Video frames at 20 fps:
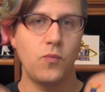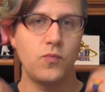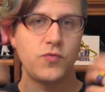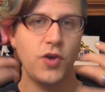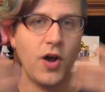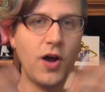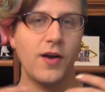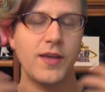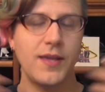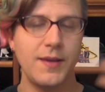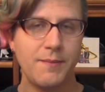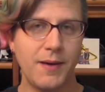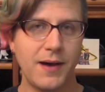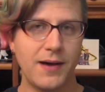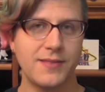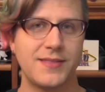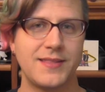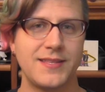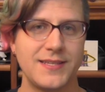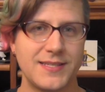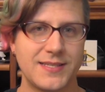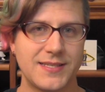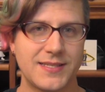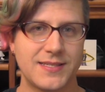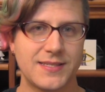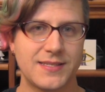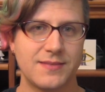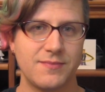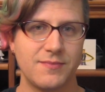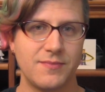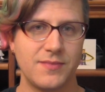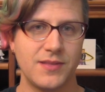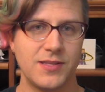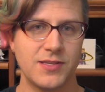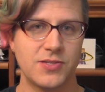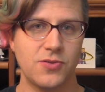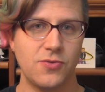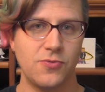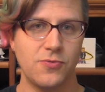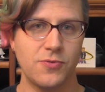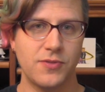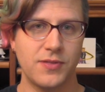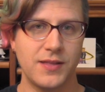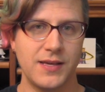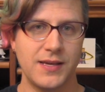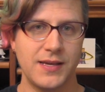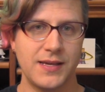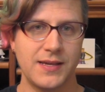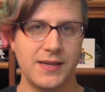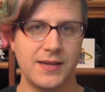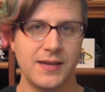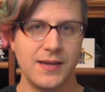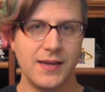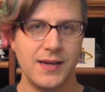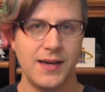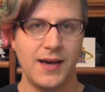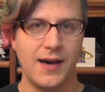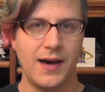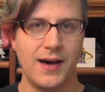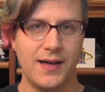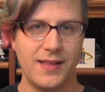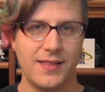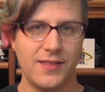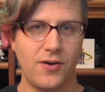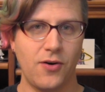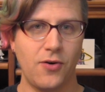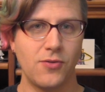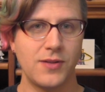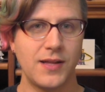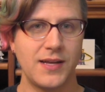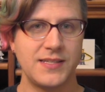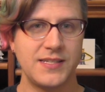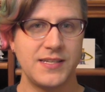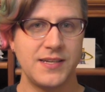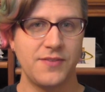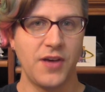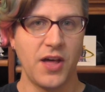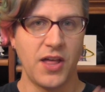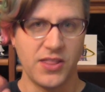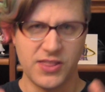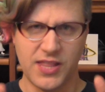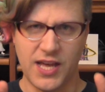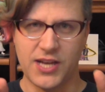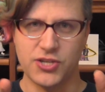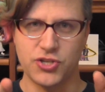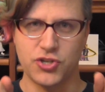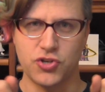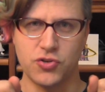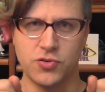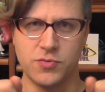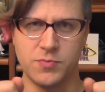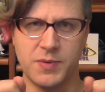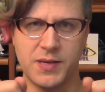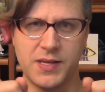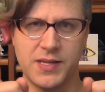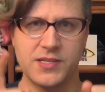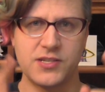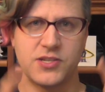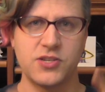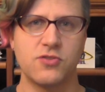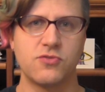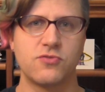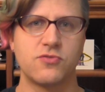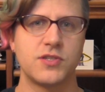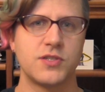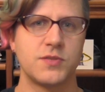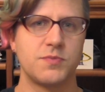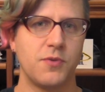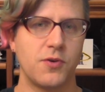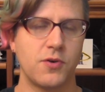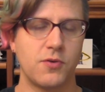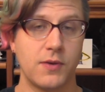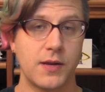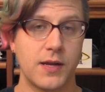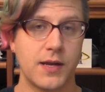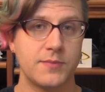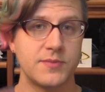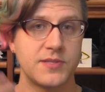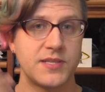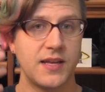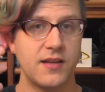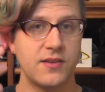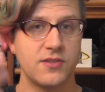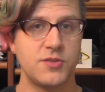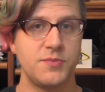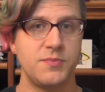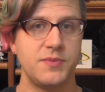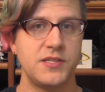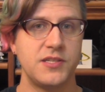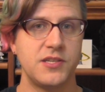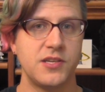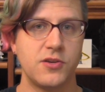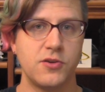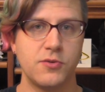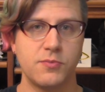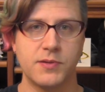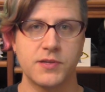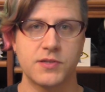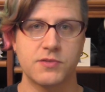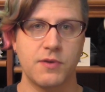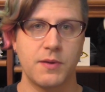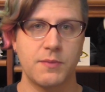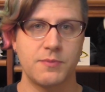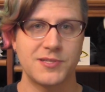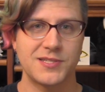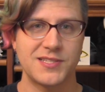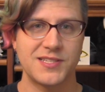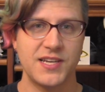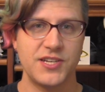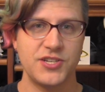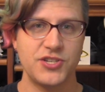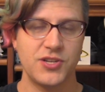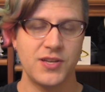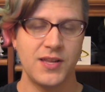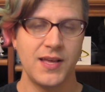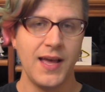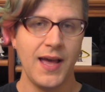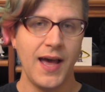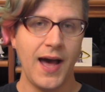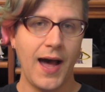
talking about this this whole thing uh, the whole idea of that shouldn't be in a children's book when it comes to LGBTQ plus representation.